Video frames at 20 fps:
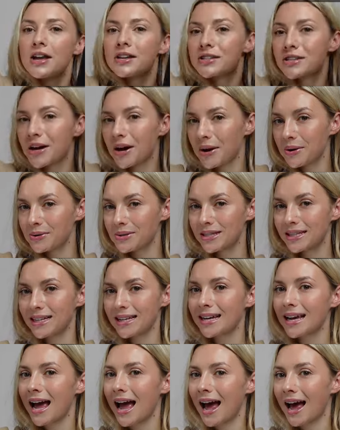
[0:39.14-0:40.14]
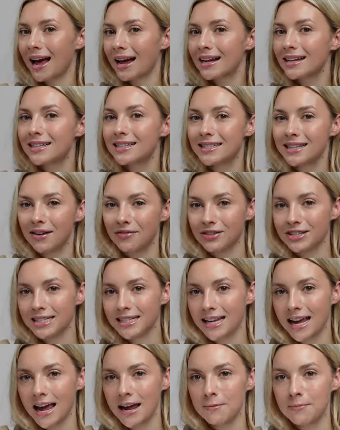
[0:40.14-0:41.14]
totaling at
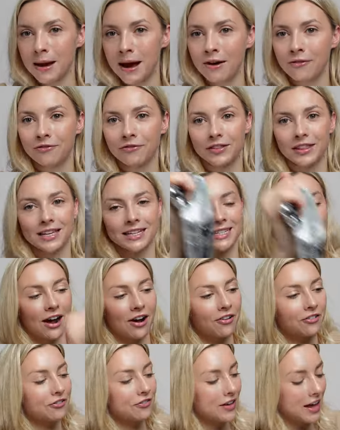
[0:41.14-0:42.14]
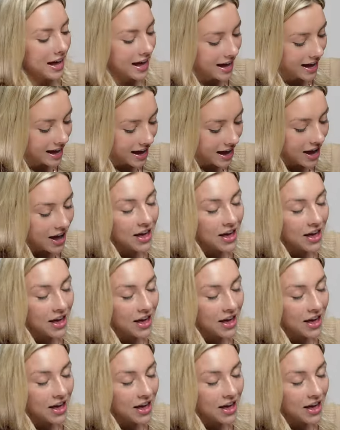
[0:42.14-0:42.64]
£78 for this outfit.